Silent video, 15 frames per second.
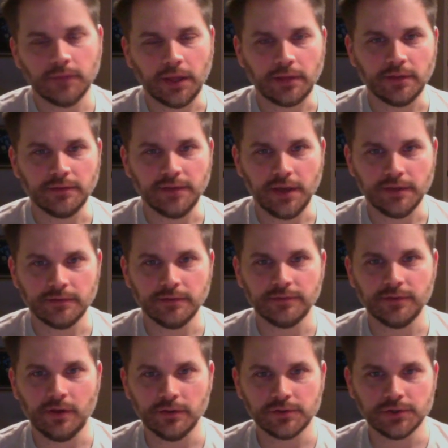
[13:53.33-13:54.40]
like the taste of
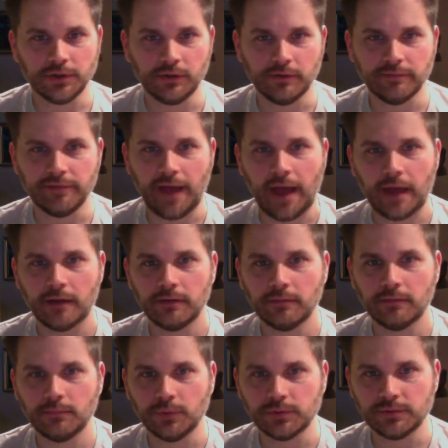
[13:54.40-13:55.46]
salt, sugar, and fat,
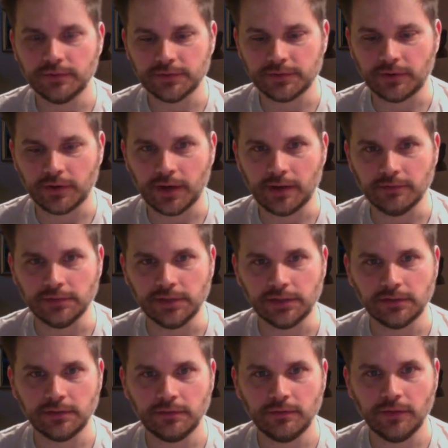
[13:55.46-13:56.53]
most of us are kind of
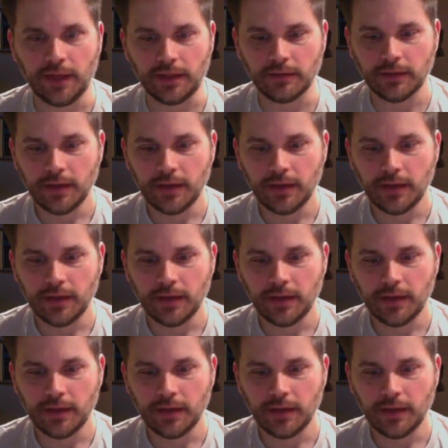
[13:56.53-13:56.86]
addicted to that.